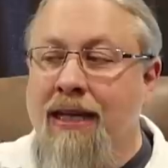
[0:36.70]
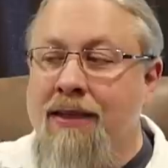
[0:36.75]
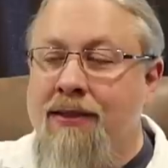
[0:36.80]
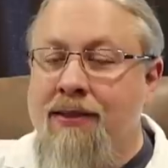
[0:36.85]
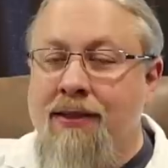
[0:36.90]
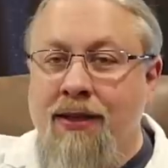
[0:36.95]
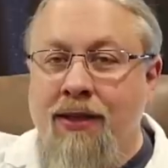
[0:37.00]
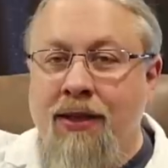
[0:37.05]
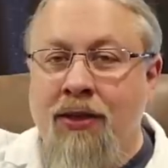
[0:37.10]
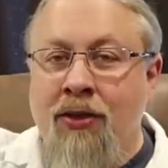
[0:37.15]

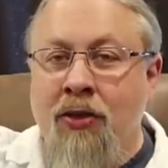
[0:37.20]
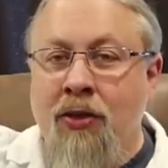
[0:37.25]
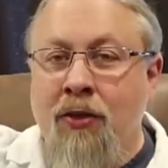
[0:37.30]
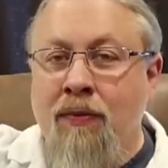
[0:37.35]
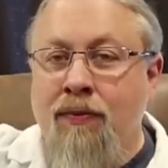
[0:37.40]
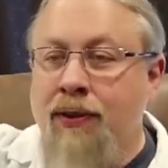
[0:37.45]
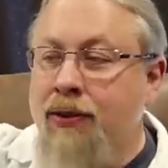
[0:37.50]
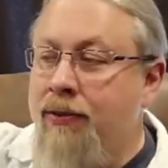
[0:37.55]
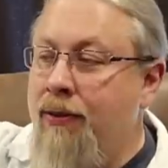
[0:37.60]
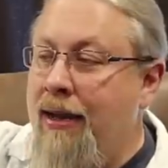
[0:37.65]
It's the new
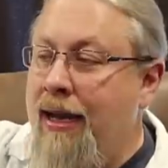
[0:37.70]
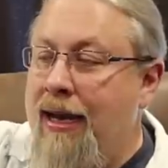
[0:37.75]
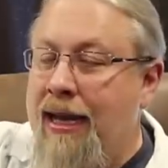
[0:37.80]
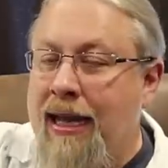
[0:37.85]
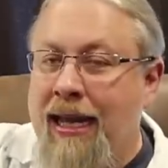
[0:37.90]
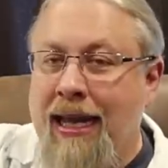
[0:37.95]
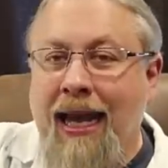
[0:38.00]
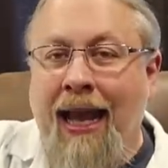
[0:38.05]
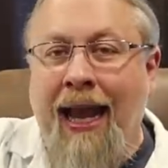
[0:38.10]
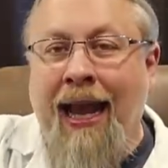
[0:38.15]

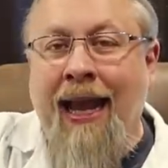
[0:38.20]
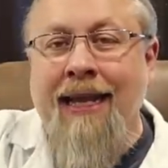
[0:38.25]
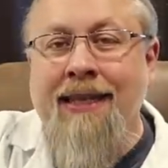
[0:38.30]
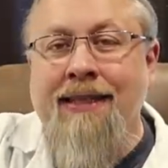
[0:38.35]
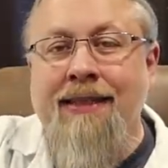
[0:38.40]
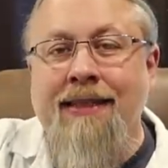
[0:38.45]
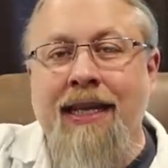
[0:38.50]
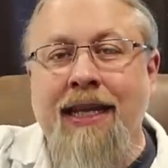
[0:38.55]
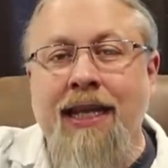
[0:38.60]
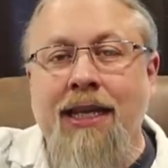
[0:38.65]
Bluetti A
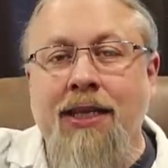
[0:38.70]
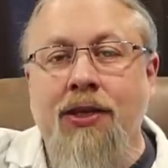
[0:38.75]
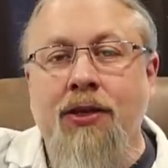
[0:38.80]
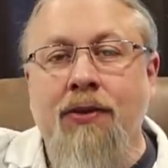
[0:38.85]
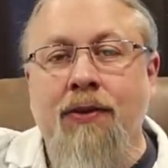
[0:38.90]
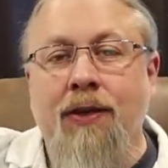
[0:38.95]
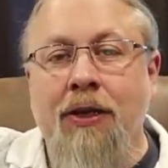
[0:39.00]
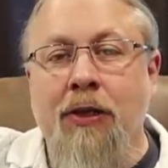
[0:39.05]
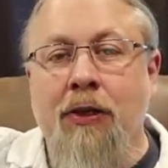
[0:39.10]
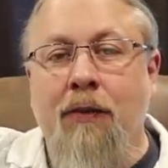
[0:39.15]
C
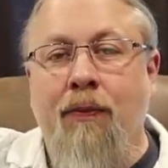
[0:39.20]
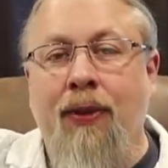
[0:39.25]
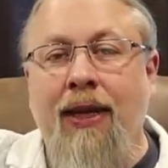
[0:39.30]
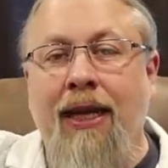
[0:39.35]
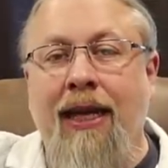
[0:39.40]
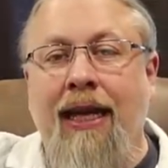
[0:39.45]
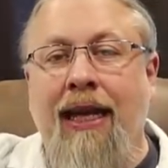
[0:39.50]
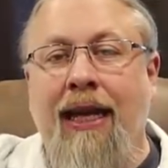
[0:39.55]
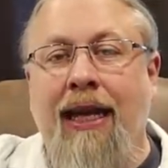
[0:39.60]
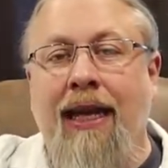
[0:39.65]
two hundred
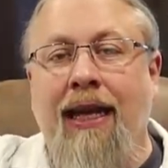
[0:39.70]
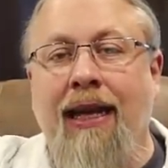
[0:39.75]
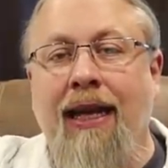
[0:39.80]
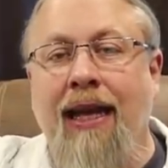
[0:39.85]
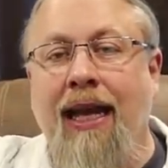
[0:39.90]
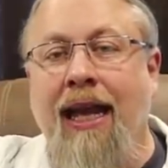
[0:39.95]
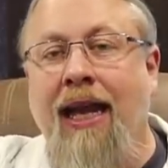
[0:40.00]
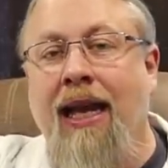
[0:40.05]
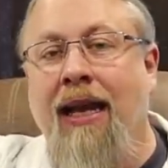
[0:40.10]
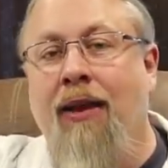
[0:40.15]
P,
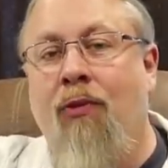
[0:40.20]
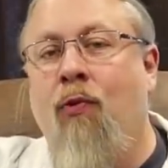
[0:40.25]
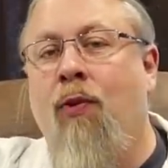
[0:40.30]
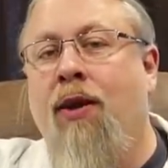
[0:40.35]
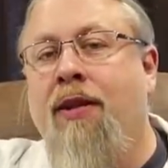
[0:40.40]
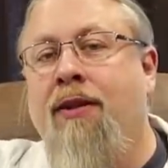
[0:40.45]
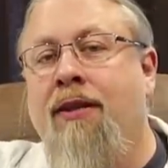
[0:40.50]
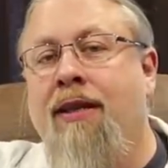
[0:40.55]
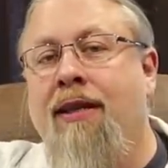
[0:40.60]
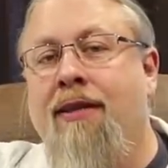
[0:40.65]
and
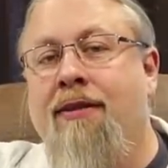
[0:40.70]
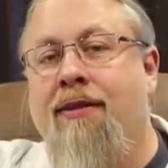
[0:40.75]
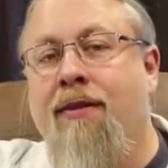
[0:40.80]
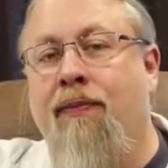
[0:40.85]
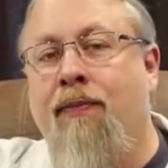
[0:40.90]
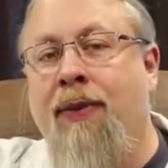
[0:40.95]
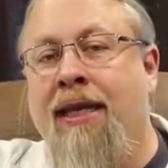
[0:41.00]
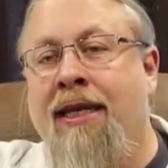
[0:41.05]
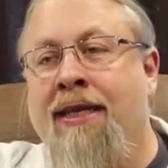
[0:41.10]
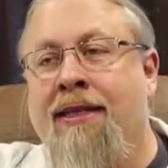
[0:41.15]
what does
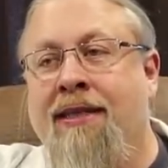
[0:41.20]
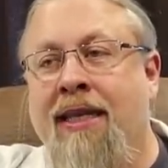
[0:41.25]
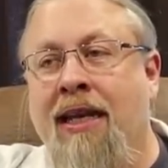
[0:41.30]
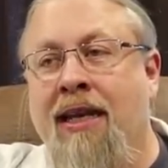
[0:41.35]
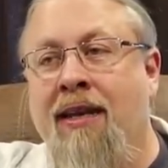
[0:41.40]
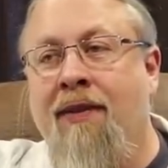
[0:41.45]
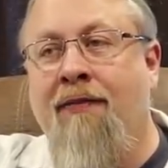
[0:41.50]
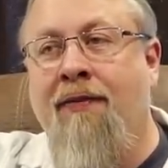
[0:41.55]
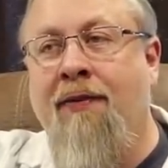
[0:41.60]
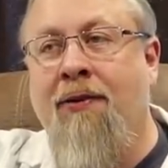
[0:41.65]
the P
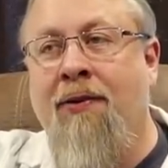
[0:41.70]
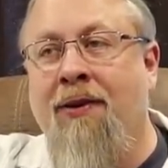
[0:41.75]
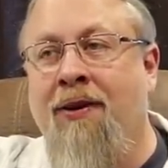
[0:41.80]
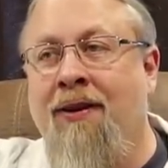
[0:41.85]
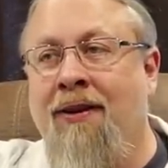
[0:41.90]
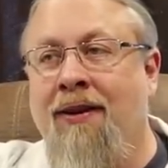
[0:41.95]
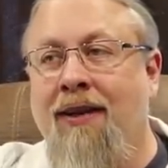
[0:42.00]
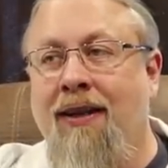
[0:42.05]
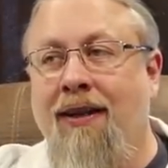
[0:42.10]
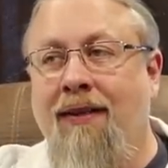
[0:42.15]
stand
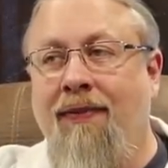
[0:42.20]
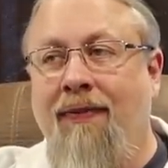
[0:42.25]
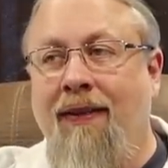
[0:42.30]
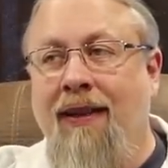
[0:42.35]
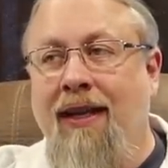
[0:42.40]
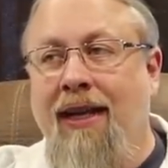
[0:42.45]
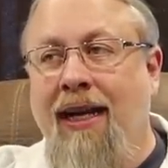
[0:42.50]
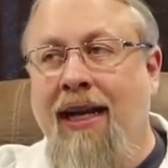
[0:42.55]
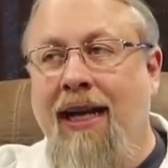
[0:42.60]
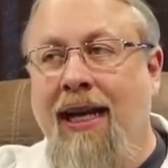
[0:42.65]
for?
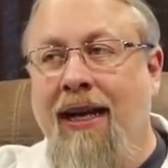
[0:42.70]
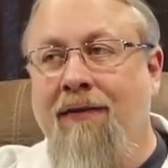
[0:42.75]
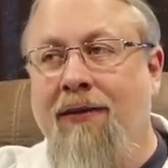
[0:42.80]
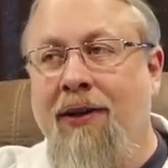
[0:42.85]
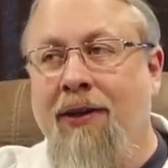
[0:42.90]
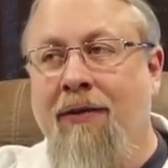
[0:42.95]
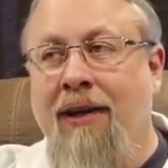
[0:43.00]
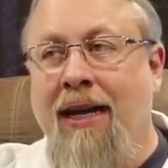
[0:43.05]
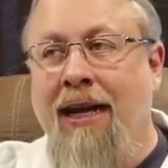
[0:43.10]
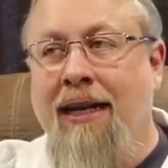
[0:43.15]
I have
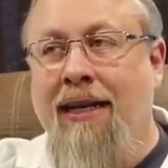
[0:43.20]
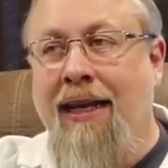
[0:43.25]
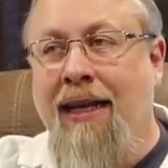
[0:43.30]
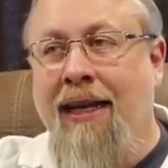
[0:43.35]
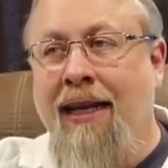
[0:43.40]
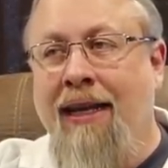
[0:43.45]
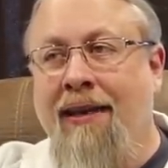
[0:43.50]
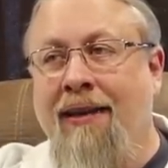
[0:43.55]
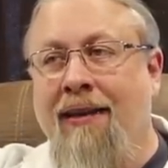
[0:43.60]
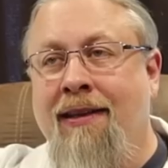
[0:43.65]
no
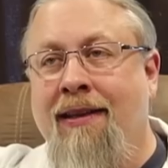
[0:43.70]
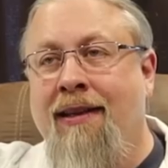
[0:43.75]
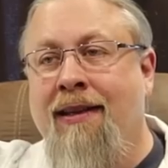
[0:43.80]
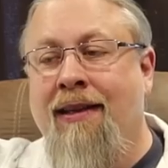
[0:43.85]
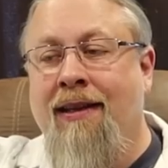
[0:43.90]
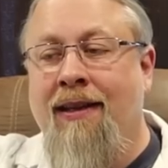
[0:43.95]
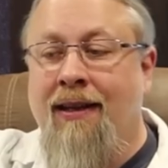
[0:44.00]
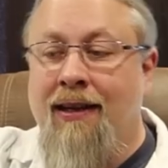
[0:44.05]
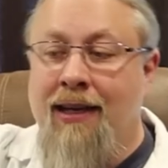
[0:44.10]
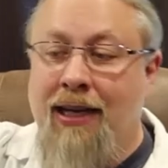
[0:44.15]
idea.
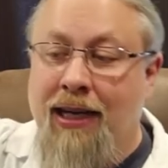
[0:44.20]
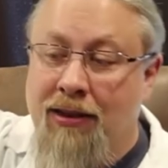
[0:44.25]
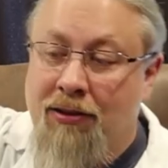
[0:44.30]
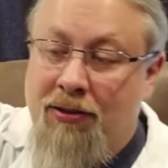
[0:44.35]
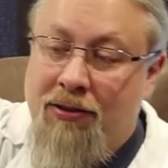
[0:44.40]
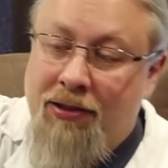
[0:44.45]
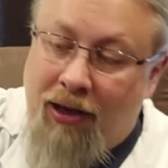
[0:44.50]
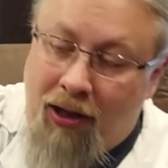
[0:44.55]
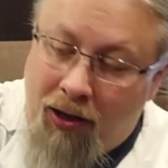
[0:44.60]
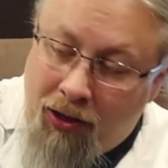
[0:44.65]
I
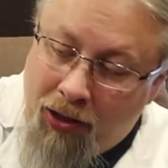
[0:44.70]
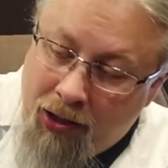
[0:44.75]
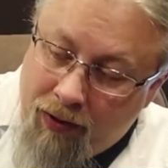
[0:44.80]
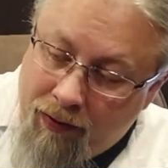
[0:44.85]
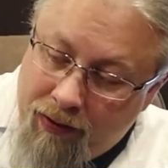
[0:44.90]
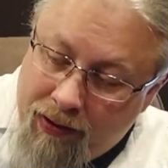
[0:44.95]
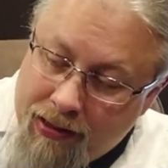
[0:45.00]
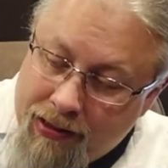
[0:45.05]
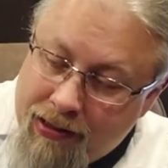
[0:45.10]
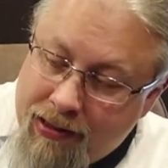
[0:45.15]
looked all
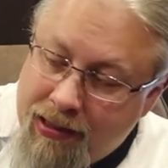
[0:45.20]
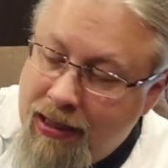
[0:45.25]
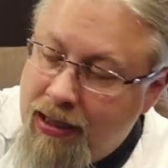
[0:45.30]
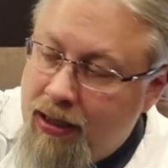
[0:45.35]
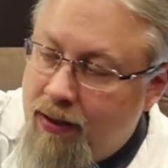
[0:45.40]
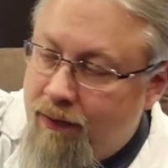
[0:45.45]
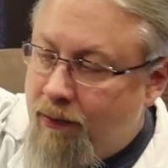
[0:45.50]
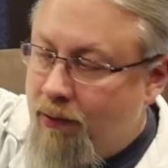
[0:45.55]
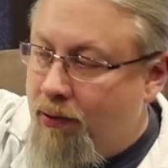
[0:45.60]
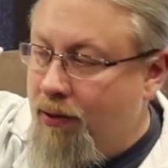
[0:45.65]
over this
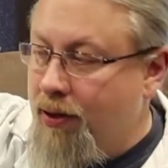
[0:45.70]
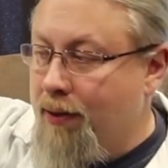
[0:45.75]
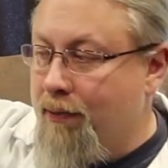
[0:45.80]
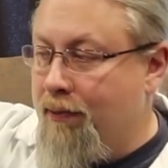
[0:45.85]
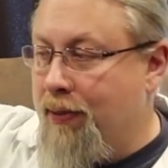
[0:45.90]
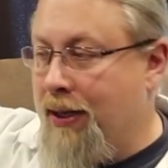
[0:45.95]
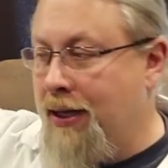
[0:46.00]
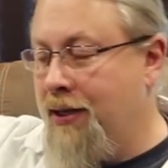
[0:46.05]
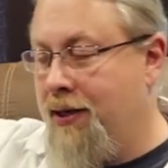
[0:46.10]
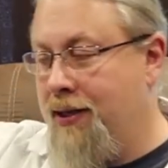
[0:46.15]
thing for the
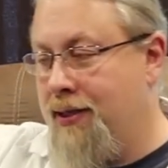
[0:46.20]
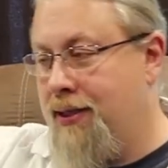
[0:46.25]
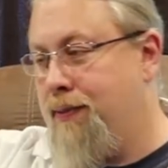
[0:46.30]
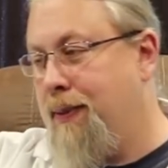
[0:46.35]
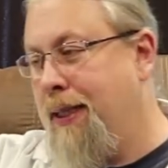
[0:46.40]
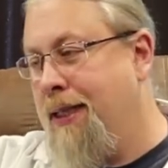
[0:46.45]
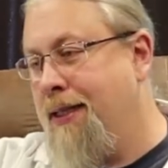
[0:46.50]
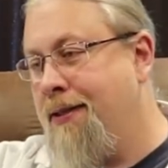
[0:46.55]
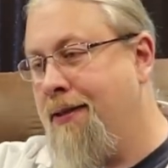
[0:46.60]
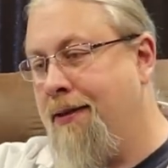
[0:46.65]
butter
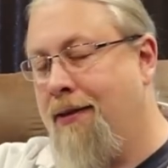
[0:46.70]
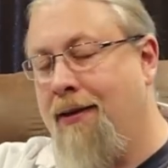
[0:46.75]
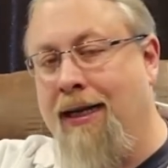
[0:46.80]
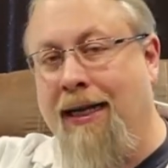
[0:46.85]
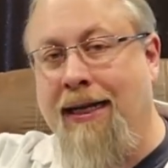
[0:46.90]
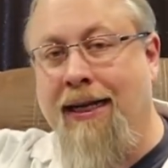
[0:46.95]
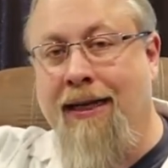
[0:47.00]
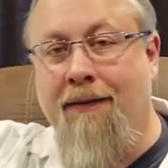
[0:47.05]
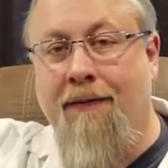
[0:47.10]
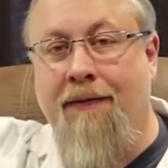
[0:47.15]
dispenser and
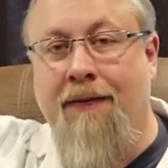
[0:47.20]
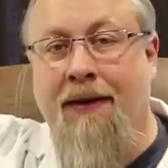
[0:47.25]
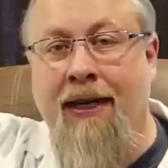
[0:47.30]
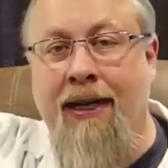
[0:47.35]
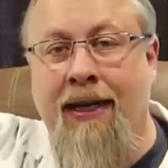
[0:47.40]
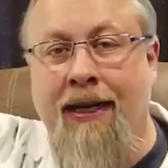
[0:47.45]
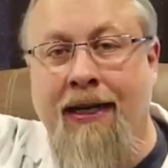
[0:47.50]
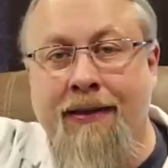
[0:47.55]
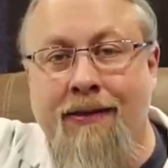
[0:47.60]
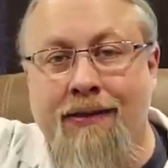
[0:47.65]
I didn't
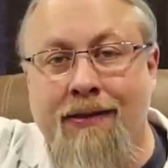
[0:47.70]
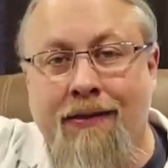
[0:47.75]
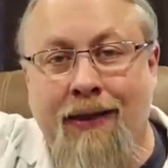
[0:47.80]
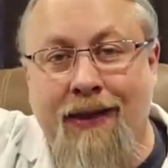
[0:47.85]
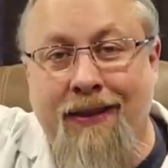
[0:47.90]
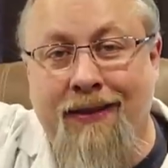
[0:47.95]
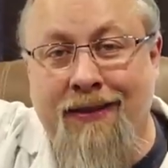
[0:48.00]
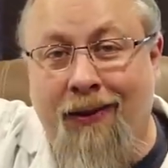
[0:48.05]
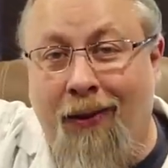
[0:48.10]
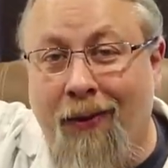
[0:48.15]
find it, so
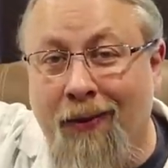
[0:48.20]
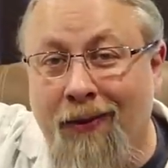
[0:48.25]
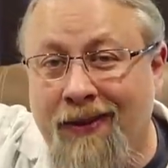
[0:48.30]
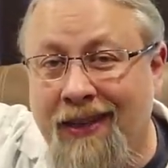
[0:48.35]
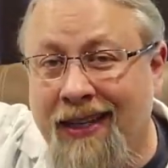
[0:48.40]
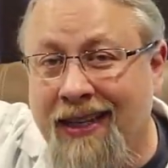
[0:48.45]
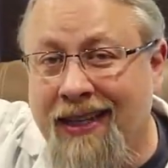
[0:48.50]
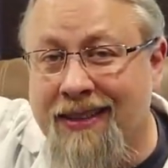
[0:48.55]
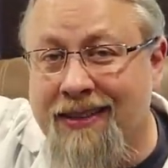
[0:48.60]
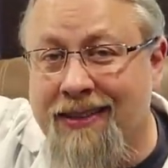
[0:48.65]
I don't
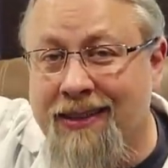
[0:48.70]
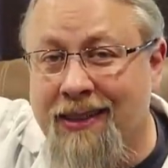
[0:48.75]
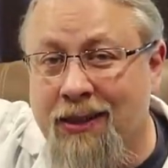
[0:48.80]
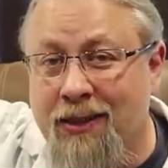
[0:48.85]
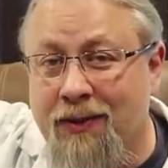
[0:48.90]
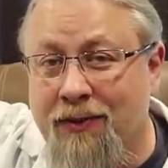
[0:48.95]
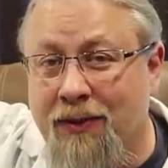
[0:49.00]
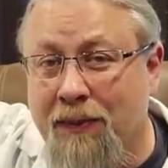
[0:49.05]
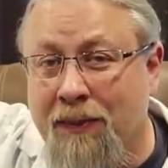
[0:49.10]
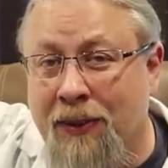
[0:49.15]
think it
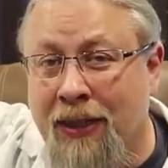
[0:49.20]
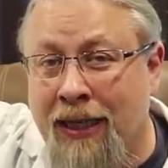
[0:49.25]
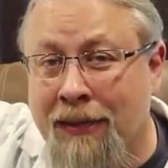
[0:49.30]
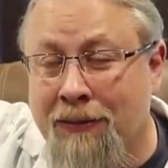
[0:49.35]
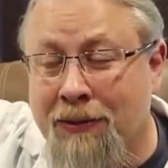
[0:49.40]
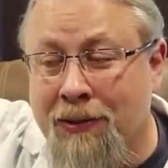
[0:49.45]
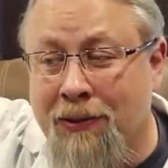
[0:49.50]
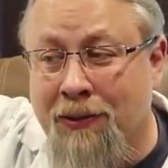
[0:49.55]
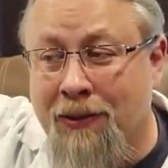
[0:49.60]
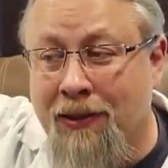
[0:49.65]
stands for
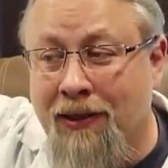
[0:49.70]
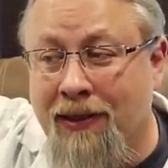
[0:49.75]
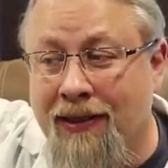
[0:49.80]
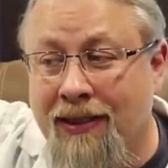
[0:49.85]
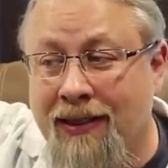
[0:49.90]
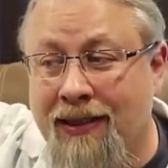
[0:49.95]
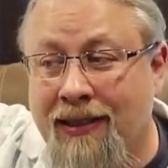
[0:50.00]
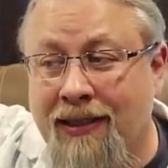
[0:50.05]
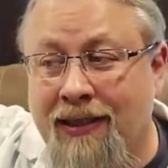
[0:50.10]
popcorn.